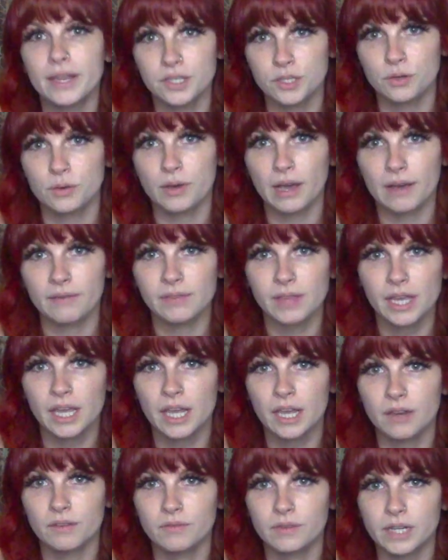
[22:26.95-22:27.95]
do have the
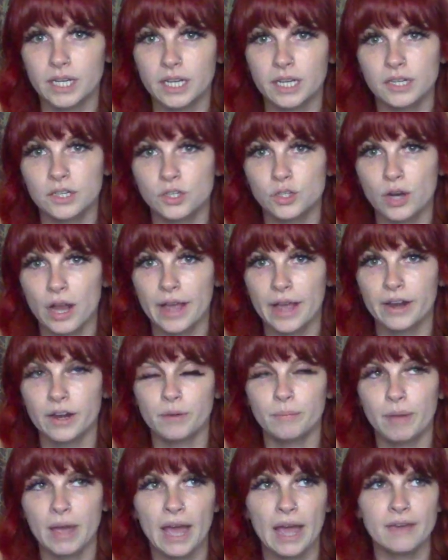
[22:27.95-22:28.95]
Hamvie dryer,
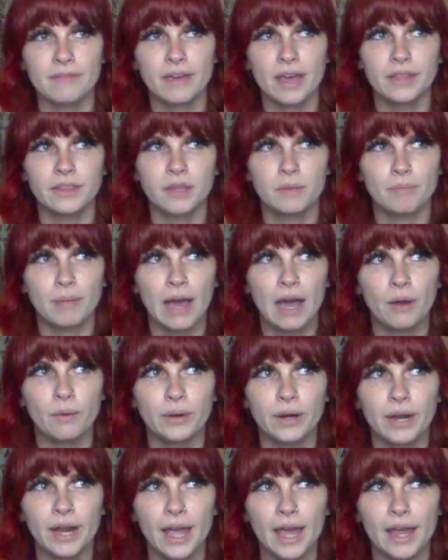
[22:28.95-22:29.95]
but I've had the
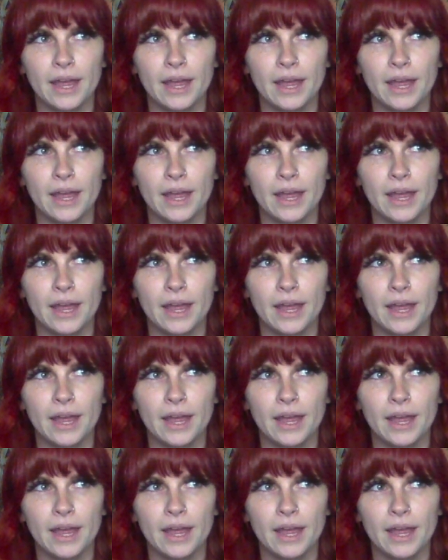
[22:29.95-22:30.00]
Power,